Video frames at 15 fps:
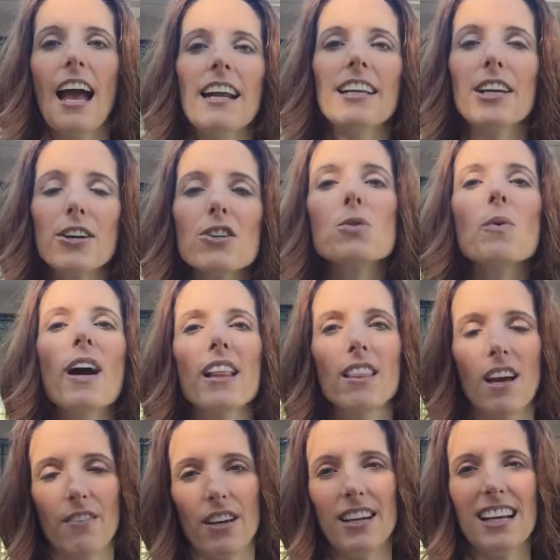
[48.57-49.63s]
and here's why I
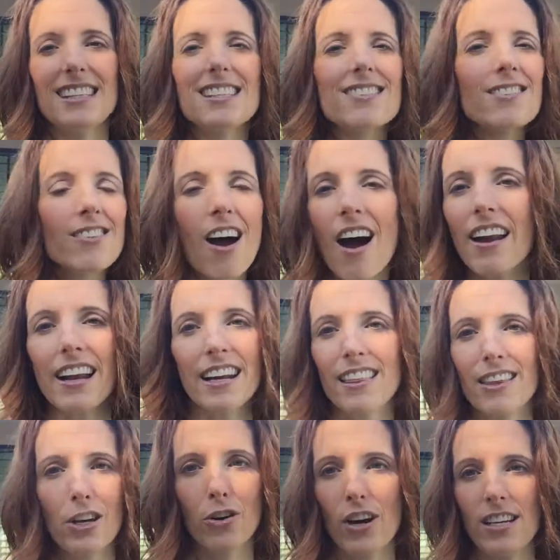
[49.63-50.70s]
love it. It's not
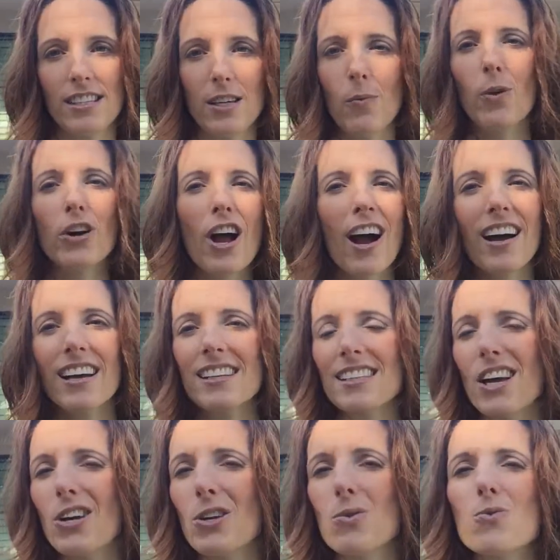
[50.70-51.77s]
anything crazy. We're not gonna
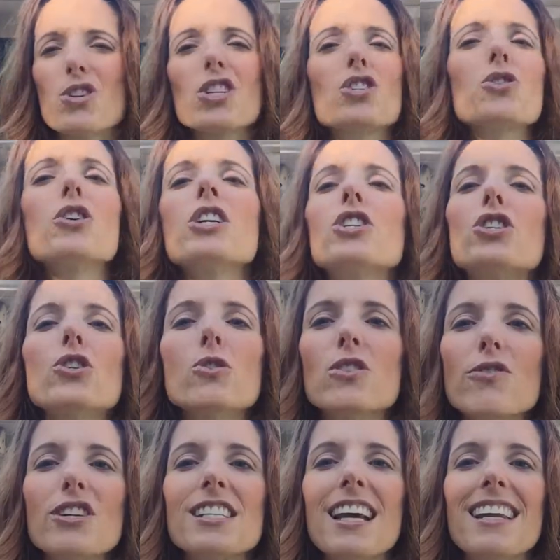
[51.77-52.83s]
tell you just drink
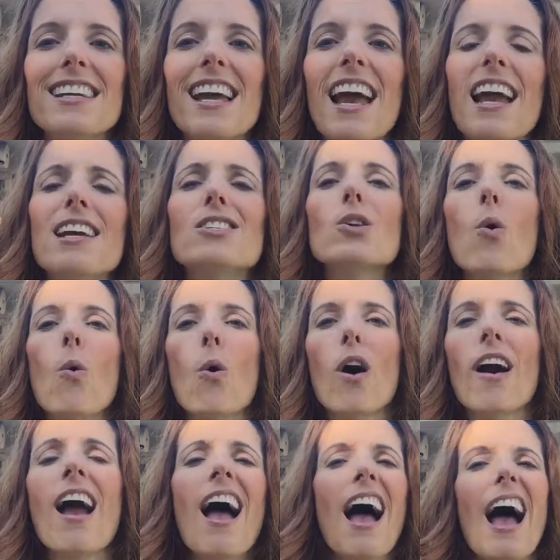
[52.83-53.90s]
juice for 10 days
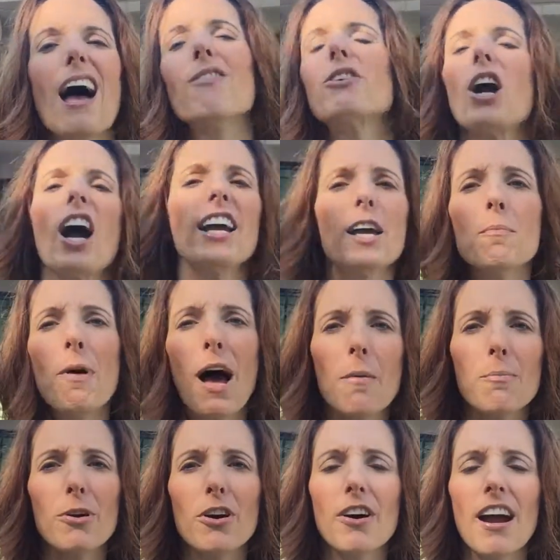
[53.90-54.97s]
or have cayenne
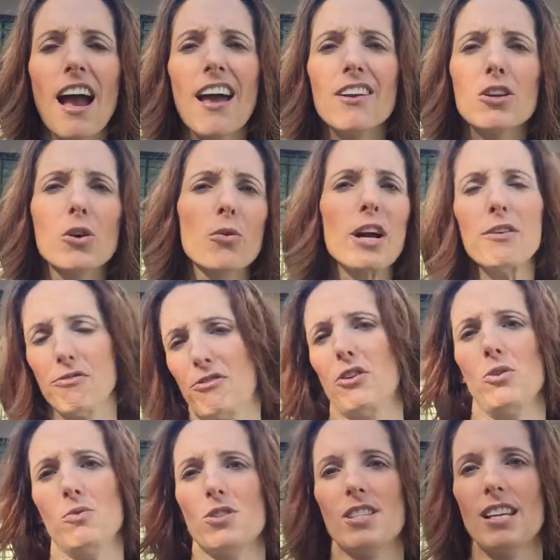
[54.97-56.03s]
pepper and
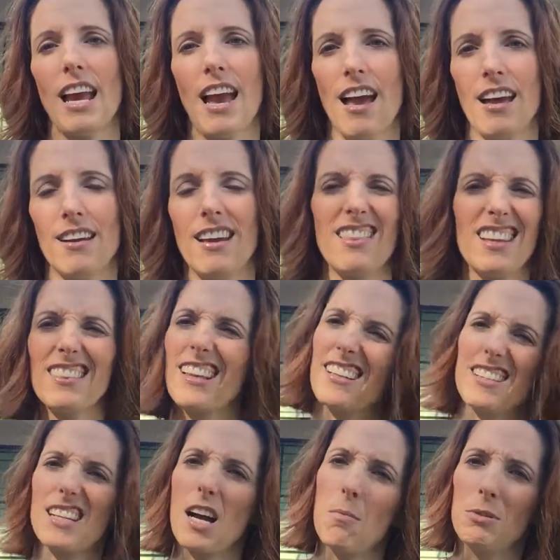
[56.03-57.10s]
grapefruits, and I think
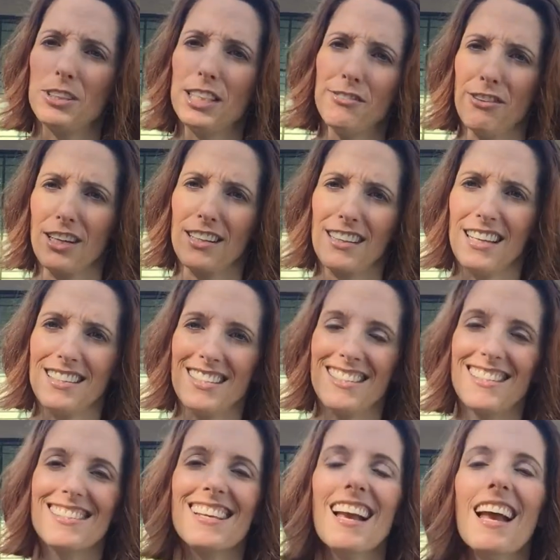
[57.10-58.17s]
that's a couple different
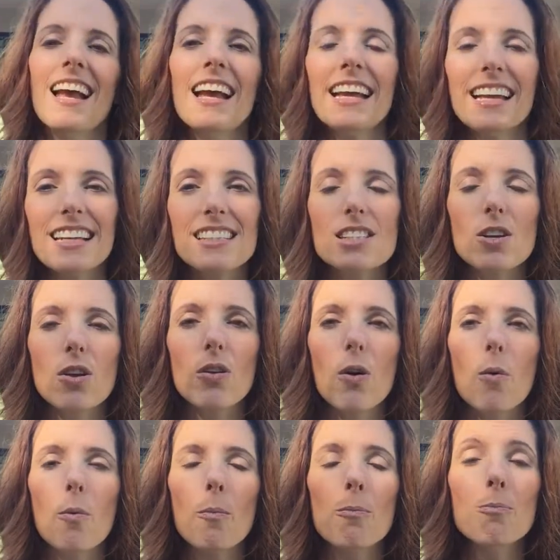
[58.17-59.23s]
cleanses. It's
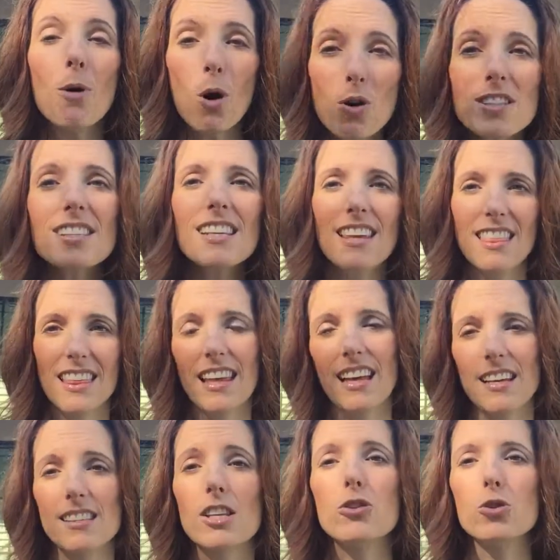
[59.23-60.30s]
mostly
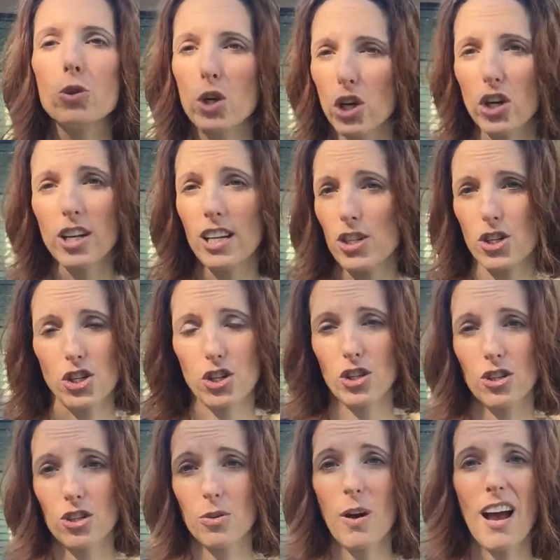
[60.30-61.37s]
things that you could and
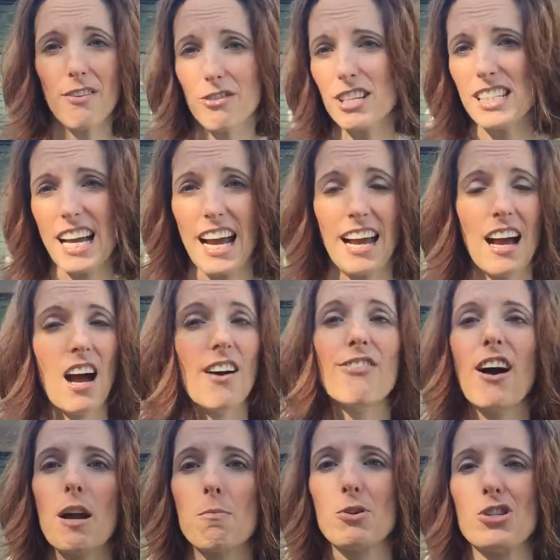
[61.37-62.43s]
should do every day. A
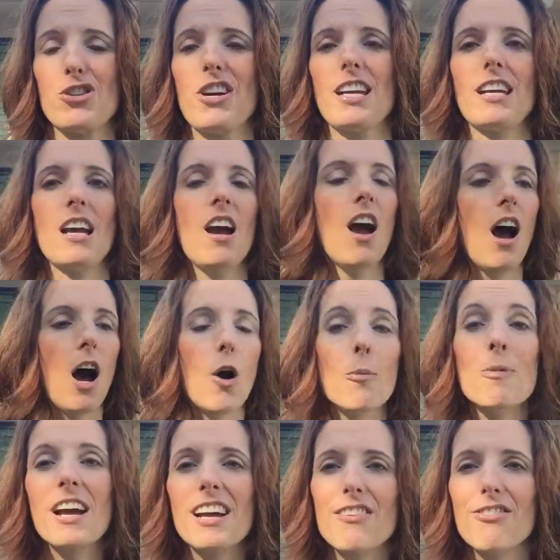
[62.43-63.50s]
fiber drink,
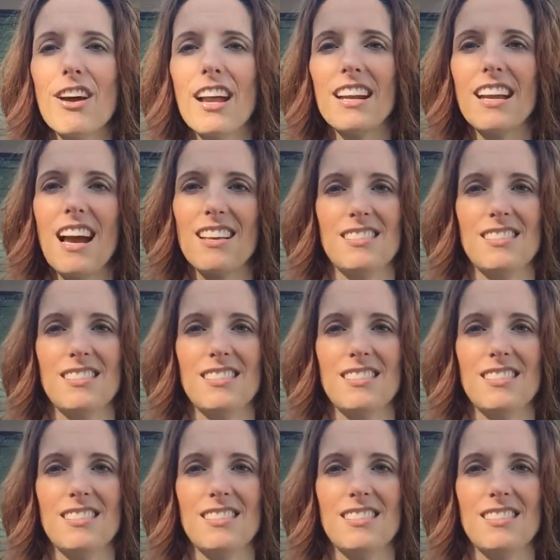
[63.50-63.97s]
omega fatty